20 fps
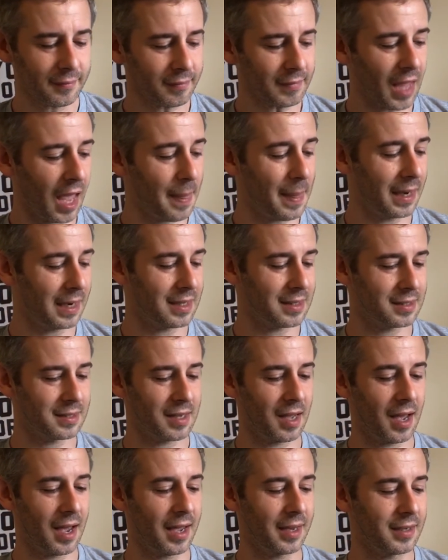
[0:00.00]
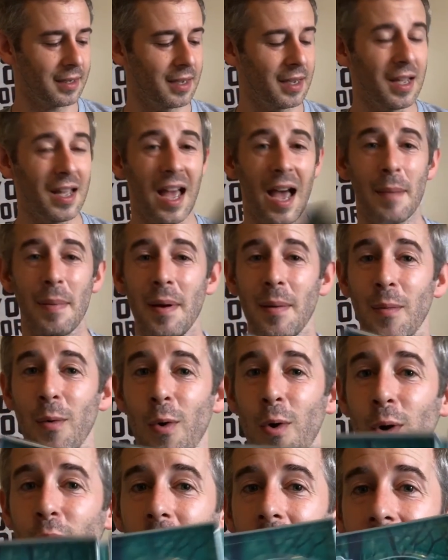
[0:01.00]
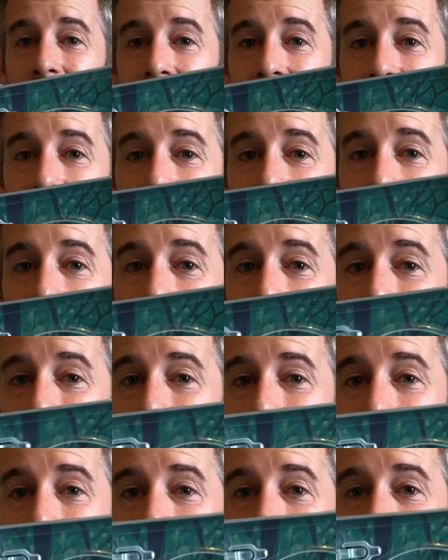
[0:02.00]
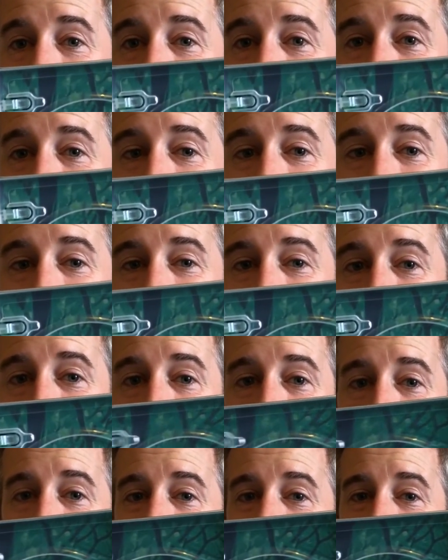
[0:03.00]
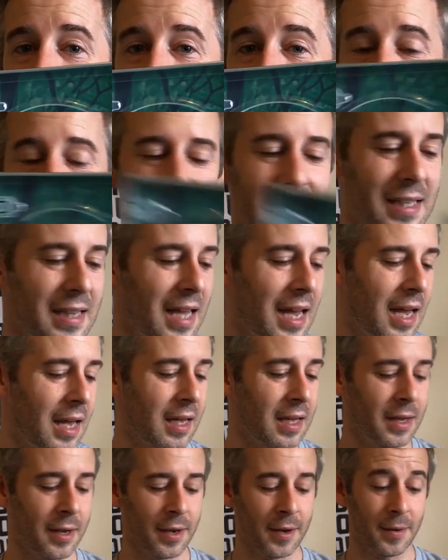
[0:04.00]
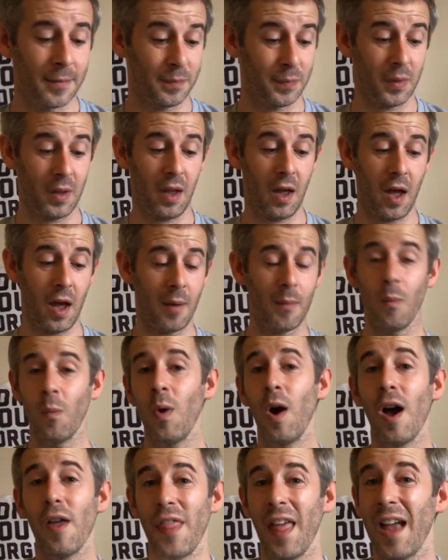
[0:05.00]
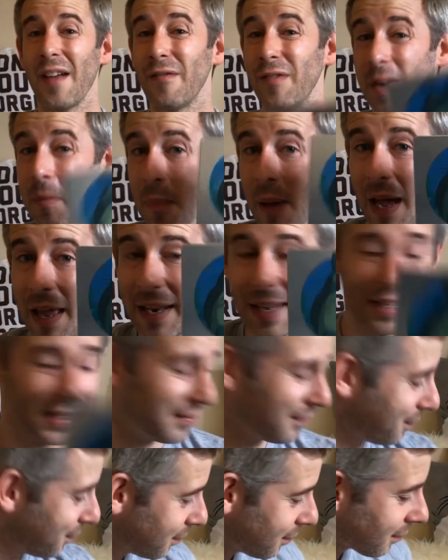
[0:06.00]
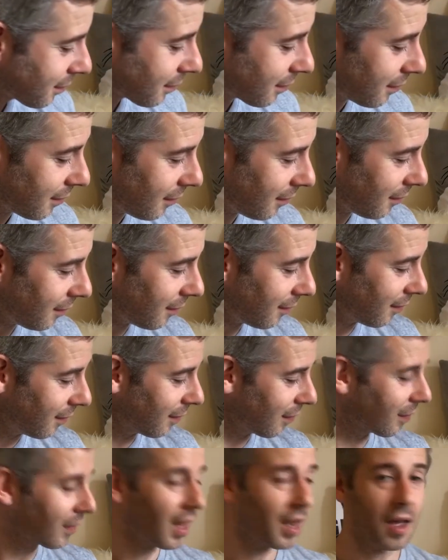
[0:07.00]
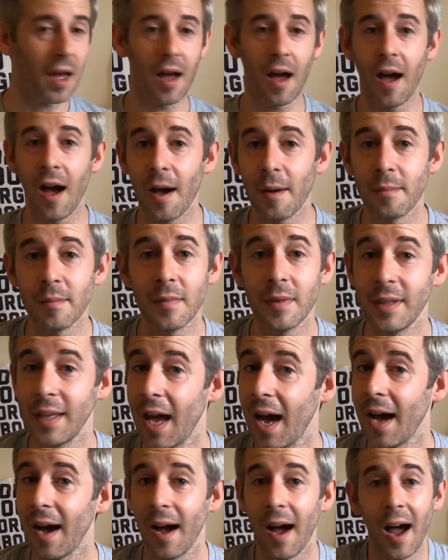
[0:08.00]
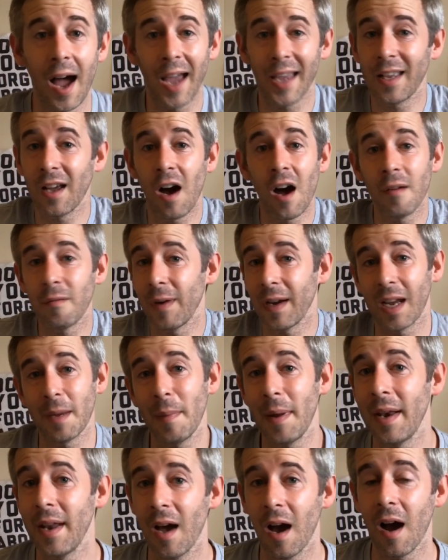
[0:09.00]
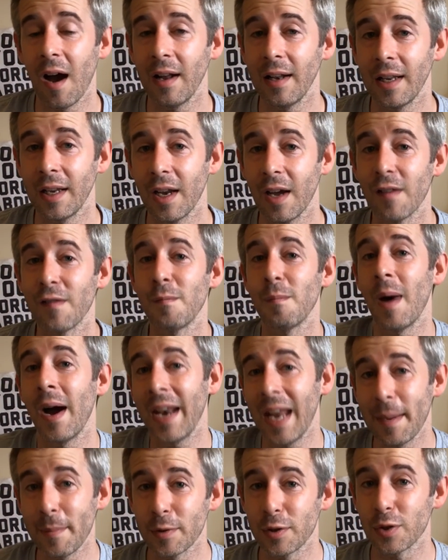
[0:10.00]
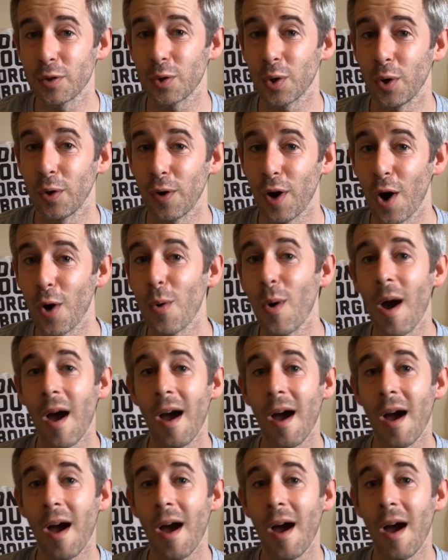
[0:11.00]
and then inside a bit more uh, artwork as well. If you can see that, um, worth every penny. Um, yeah, I can't recommend it highly enough. My Neighbor Totoro,